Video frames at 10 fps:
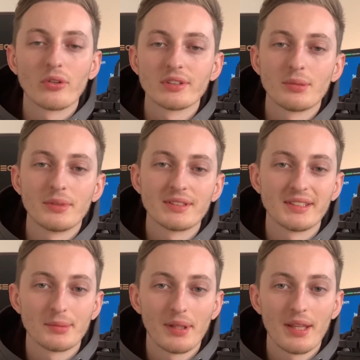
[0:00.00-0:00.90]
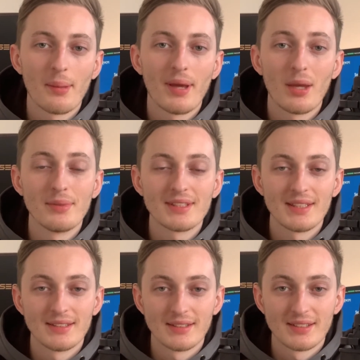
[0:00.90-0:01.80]
customers to split their payments
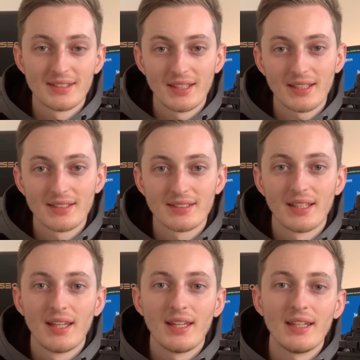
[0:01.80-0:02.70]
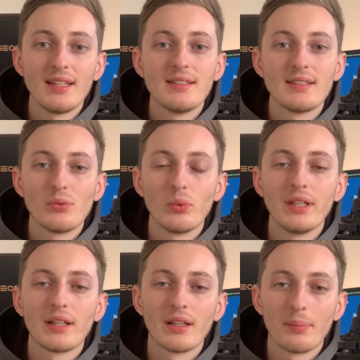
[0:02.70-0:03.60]
into 6 easy
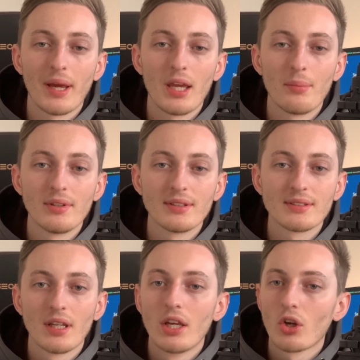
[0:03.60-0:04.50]
weekly payments,